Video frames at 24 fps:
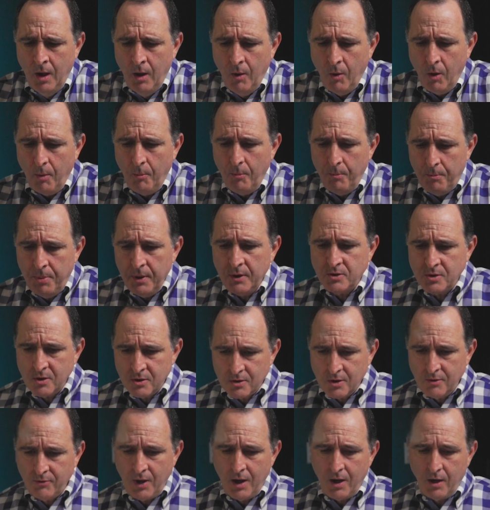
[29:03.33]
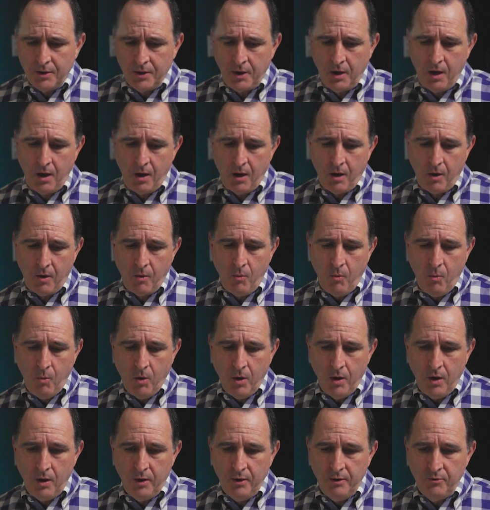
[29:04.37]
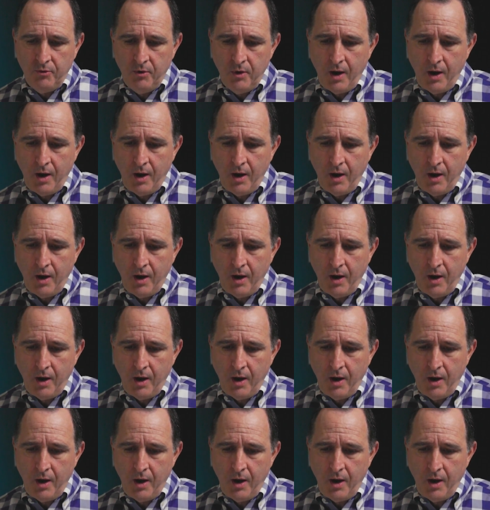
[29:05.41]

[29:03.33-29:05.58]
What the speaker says: But Business of Healthcare was